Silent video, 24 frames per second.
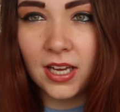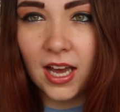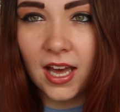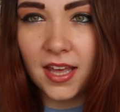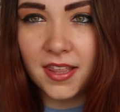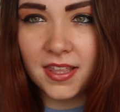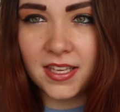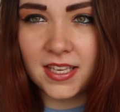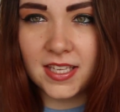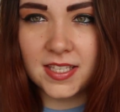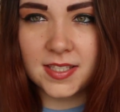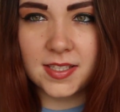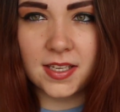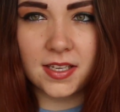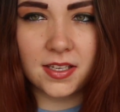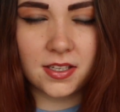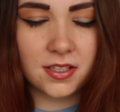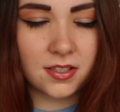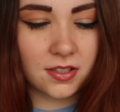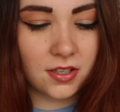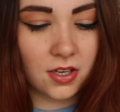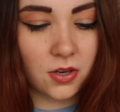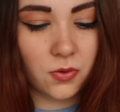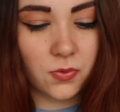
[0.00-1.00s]
I think it's
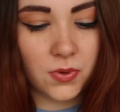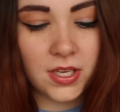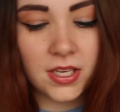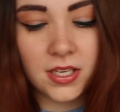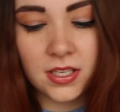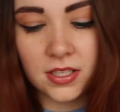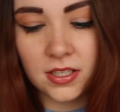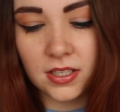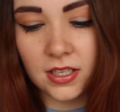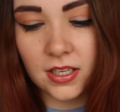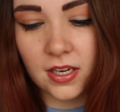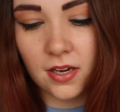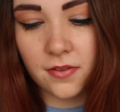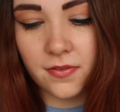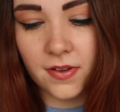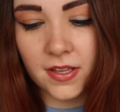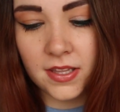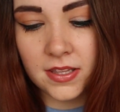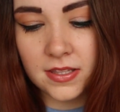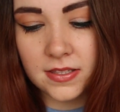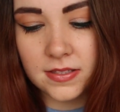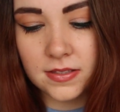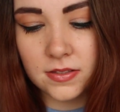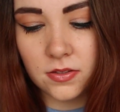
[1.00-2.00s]
like a week in
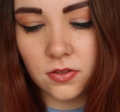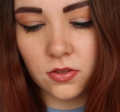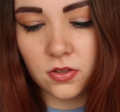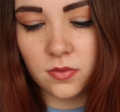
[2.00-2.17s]
advance,